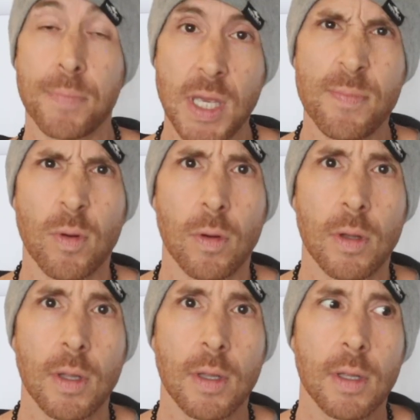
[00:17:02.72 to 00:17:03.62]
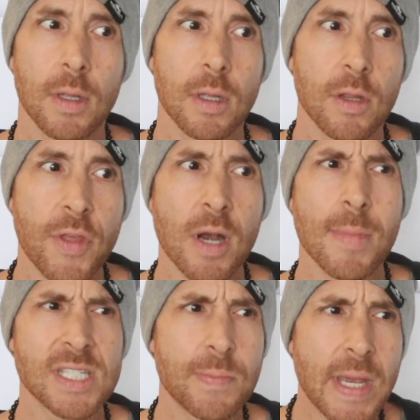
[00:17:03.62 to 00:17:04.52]
of people. There
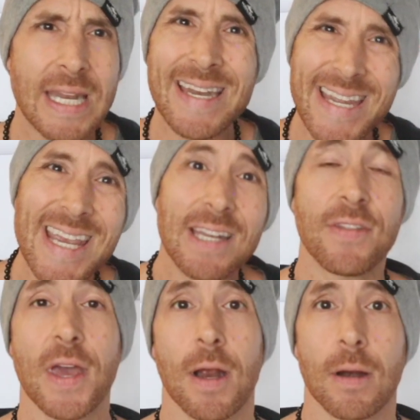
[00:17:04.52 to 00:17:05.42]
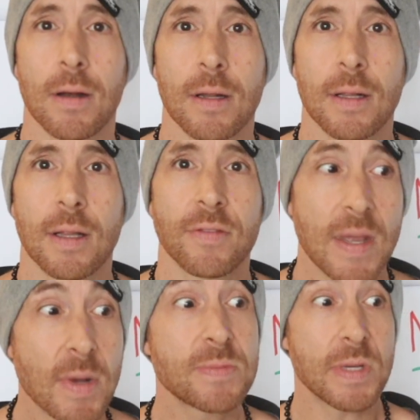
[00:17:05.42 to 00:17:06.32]
must be a need there.
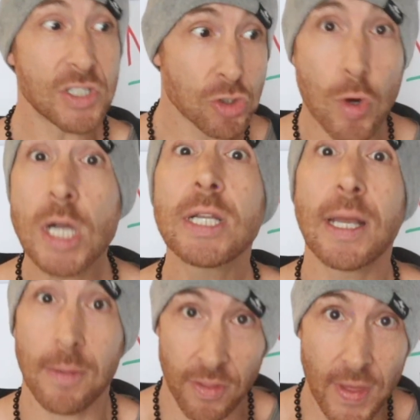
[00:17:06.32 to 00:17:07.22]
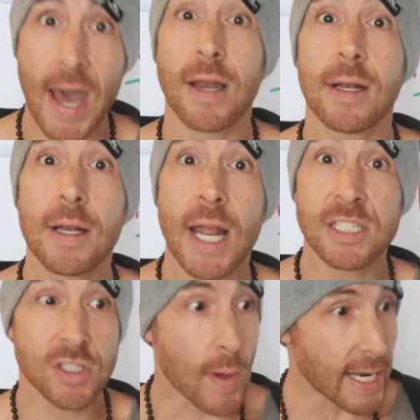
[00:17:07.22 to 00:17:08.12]
They must be struggling with that.
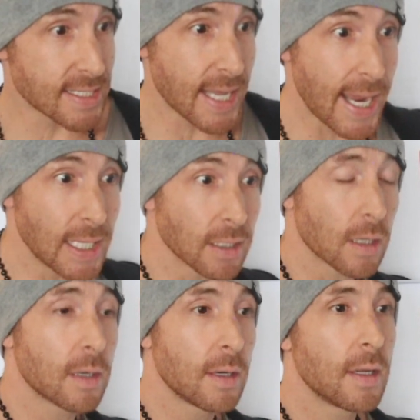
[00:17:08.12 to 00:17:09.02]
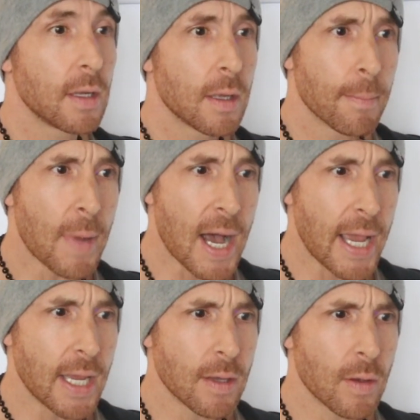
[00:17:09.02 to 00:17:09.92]
And so I tailor
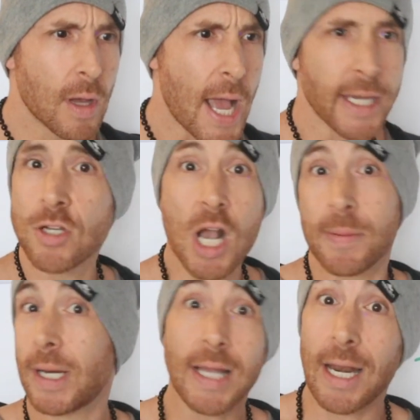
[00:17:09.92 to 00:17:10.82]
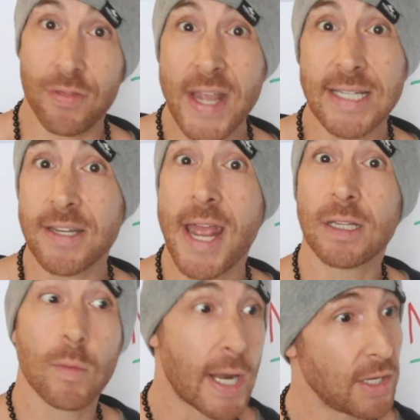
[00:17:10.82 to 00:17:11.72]
I could talk about a lot of things. I
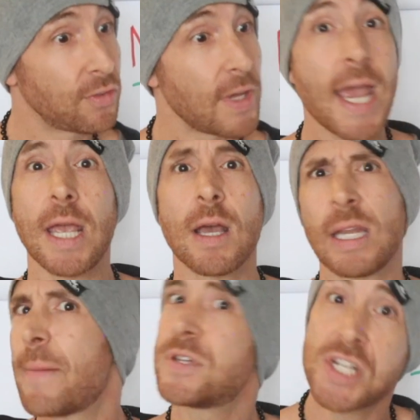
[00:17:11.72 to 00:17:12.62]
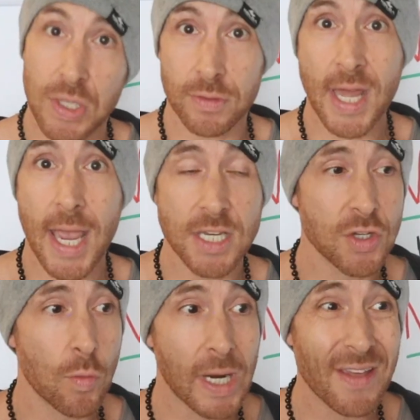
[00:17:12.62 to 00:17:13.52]
tailor what I say on that particular day
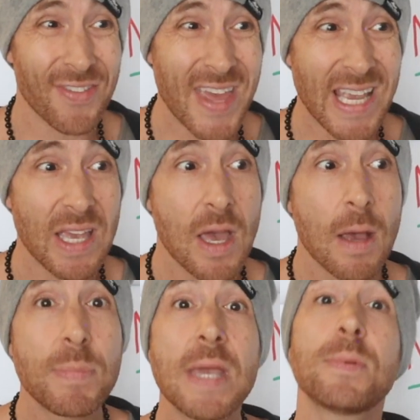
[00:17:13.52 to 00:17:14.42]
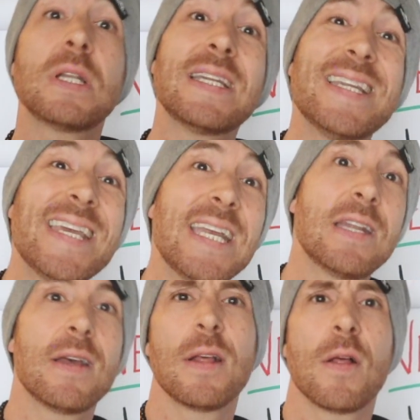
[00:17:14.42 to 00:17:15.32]
to what I think people need